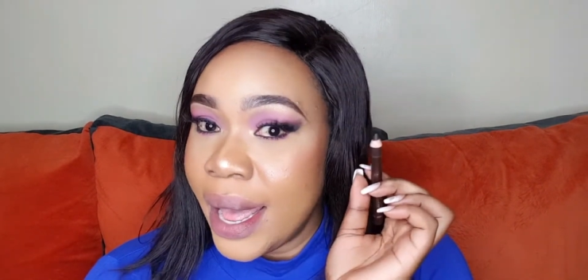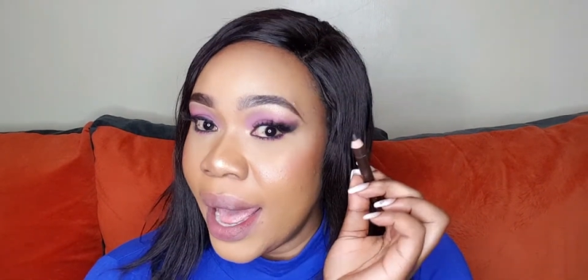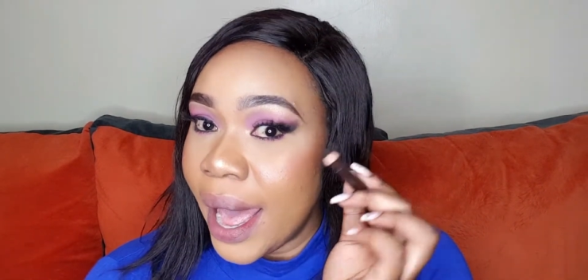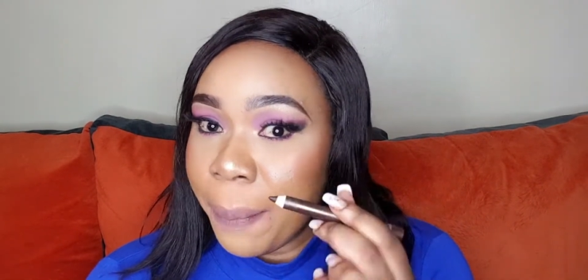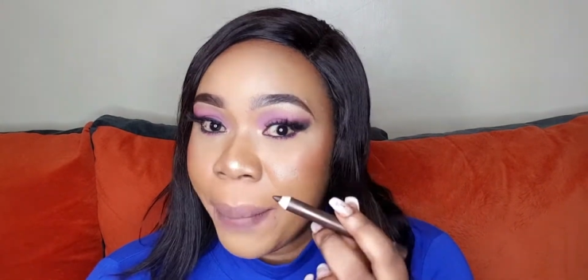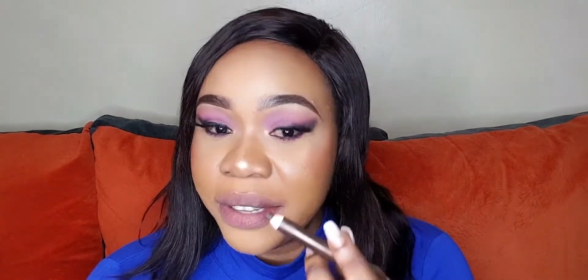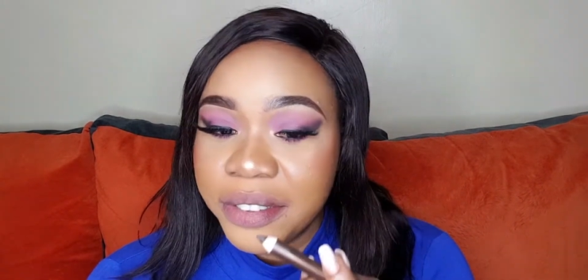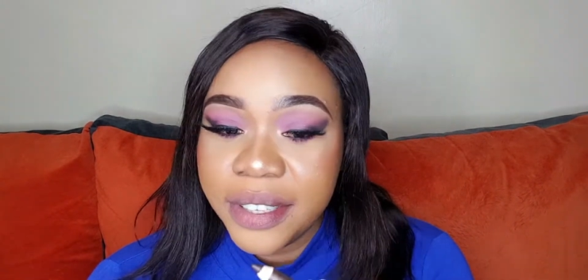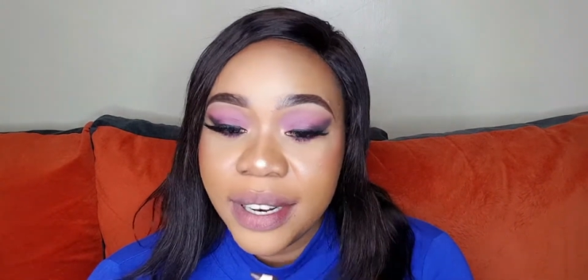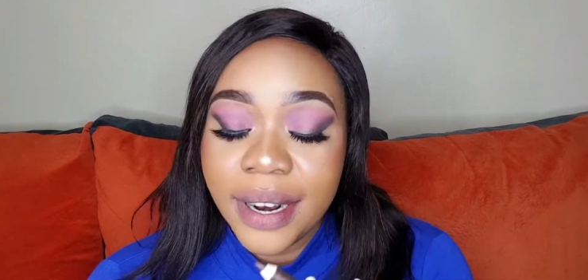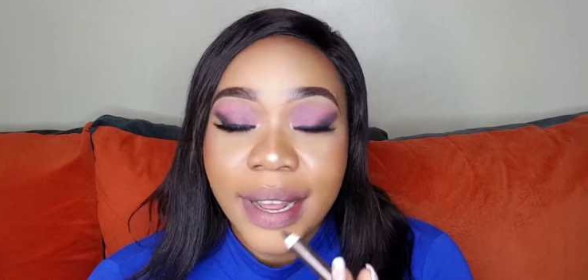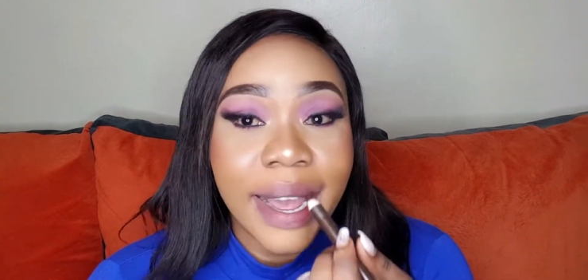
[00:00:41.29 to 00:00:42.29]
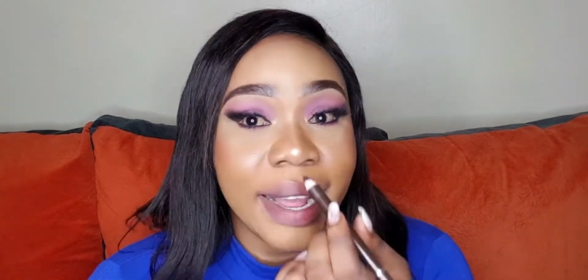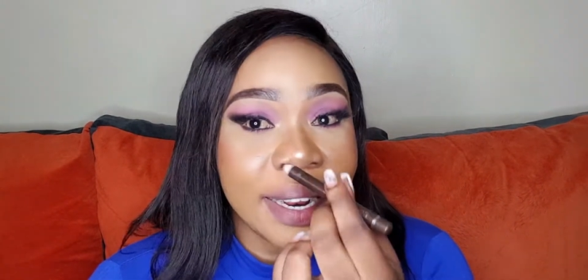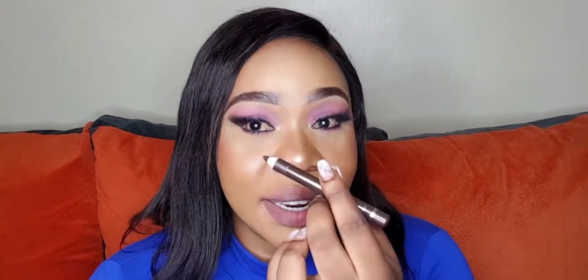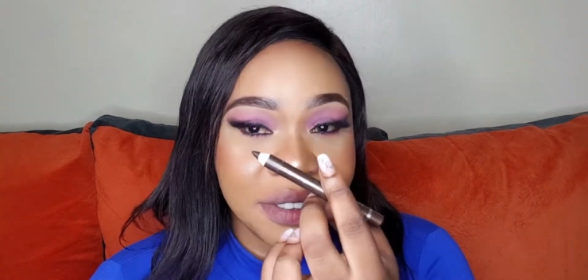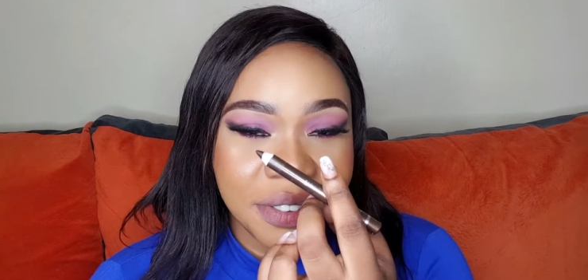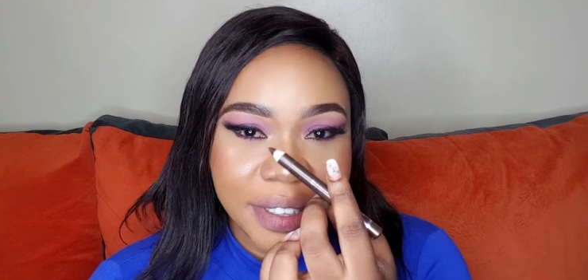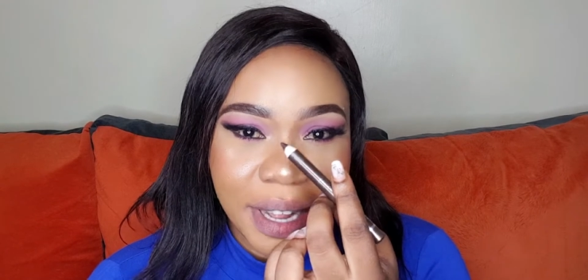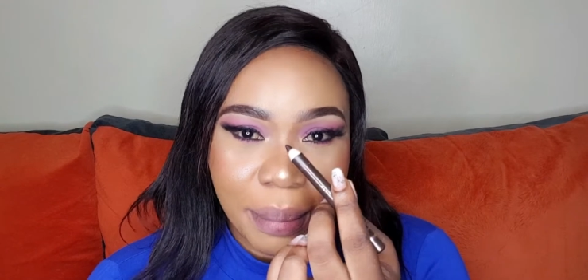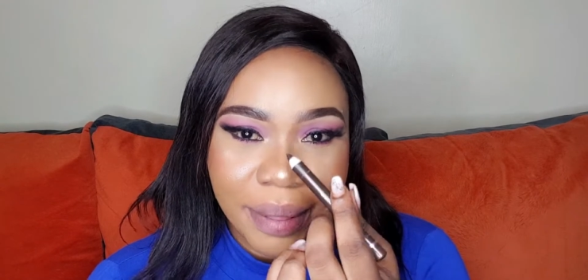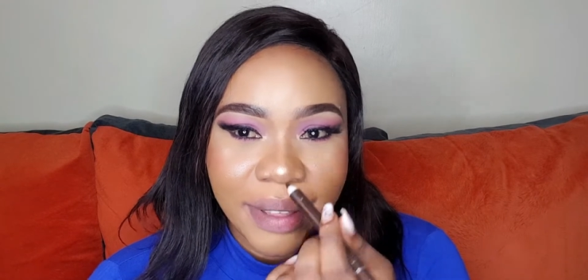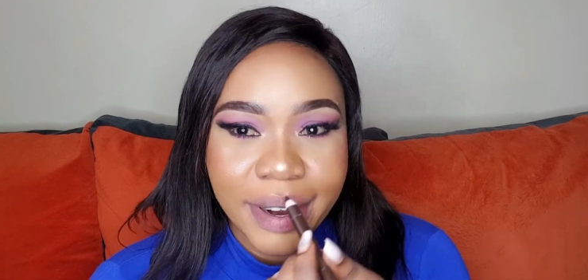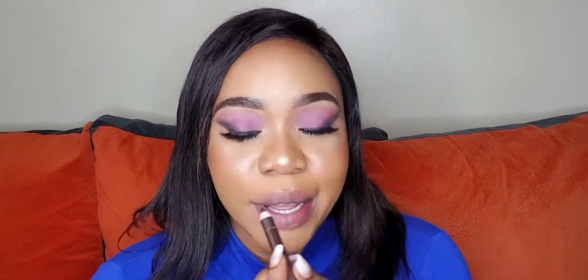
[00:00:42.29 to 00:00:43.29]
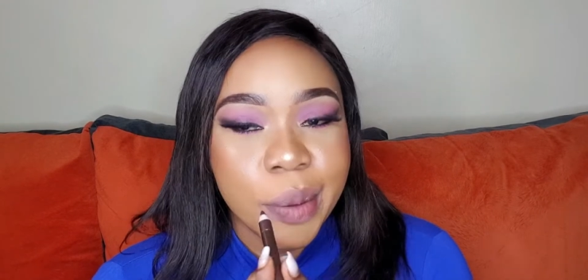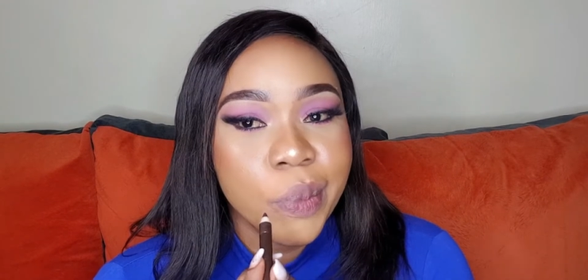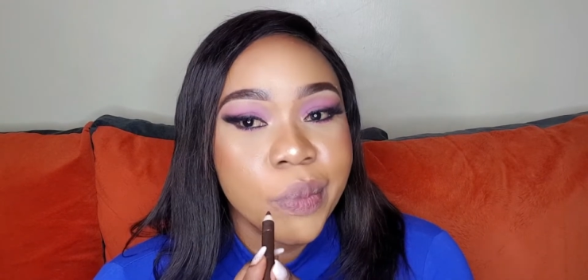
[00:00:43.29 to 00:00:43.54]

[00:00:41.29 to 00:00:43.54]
eye pencil, and it is number 3.